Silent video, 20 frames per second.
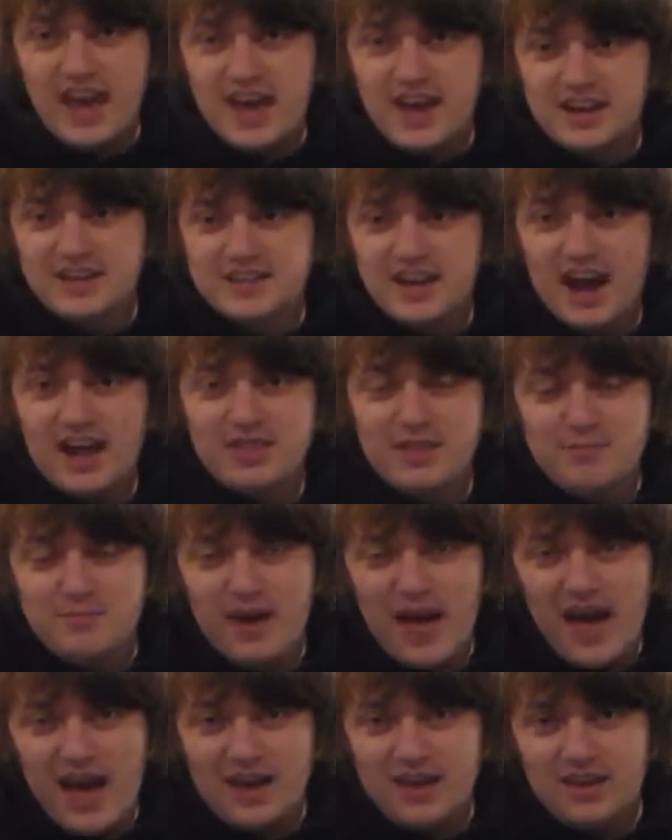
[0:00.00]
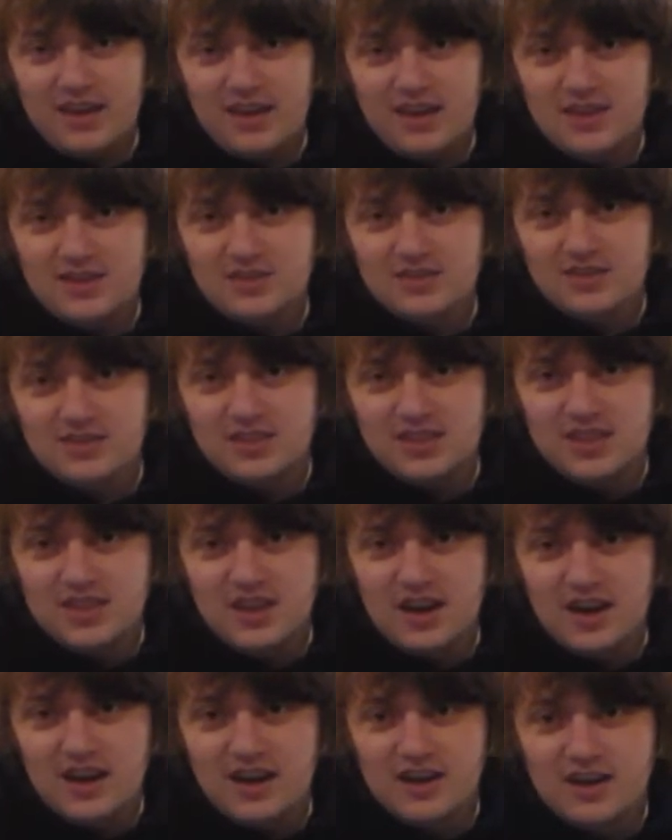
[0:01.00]
and on the back is
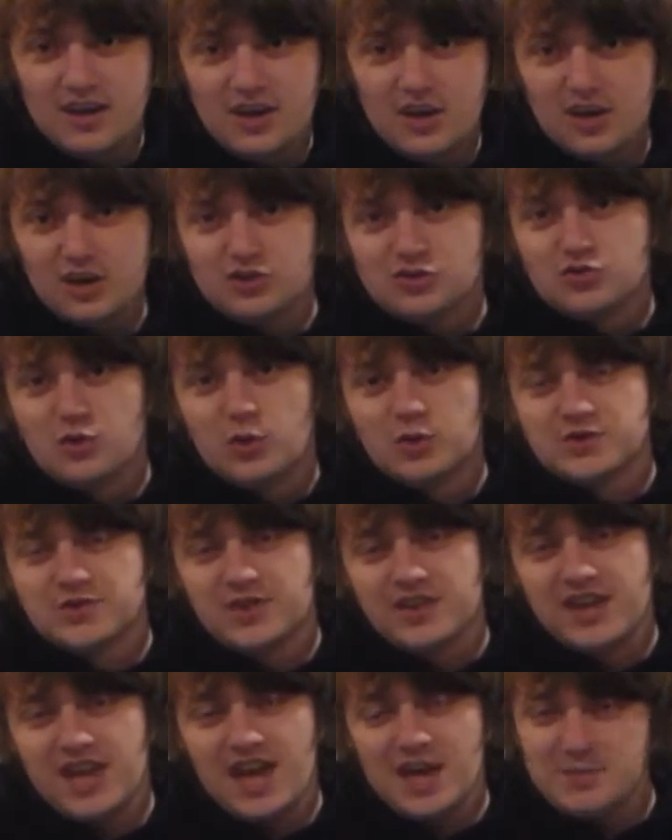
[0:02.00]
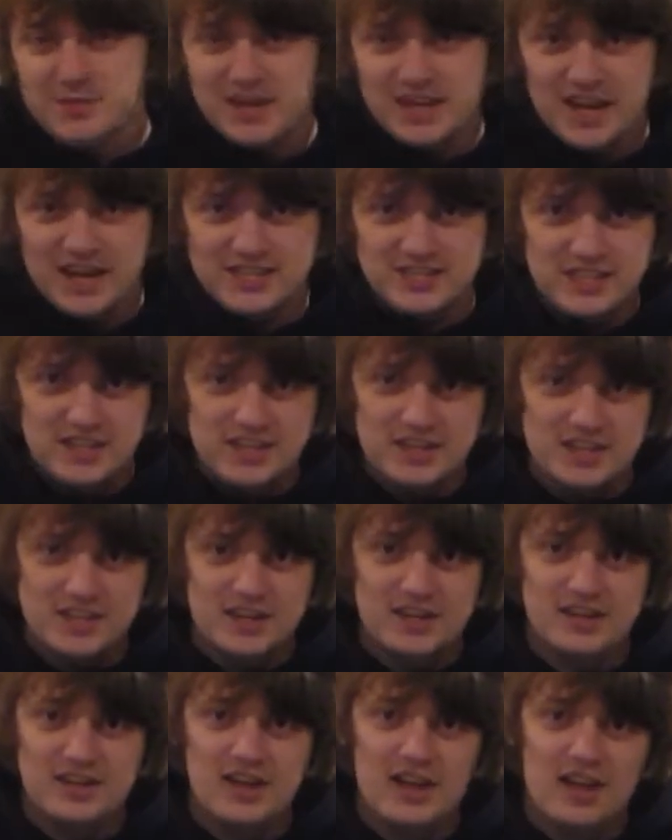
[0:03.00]
the controls for the game in case you need
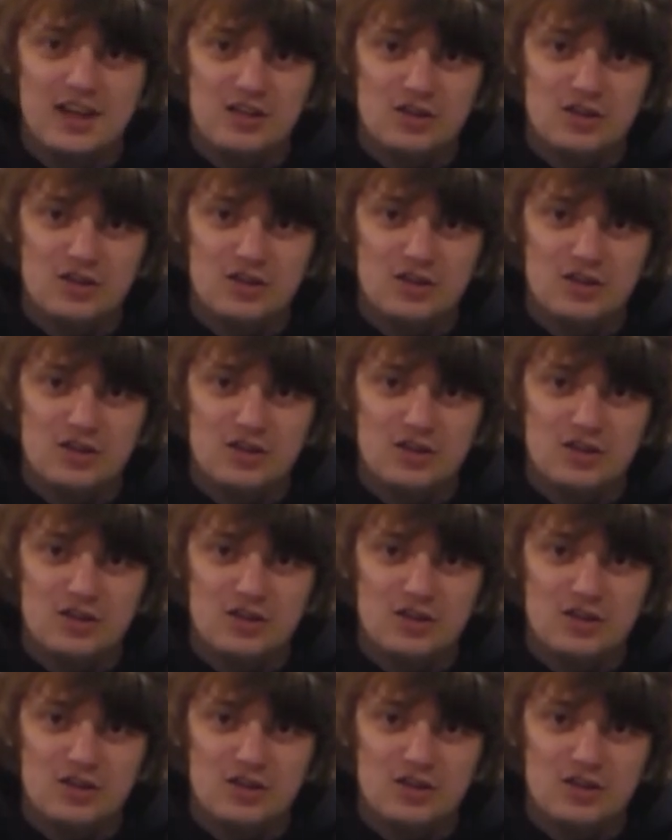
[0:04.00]
to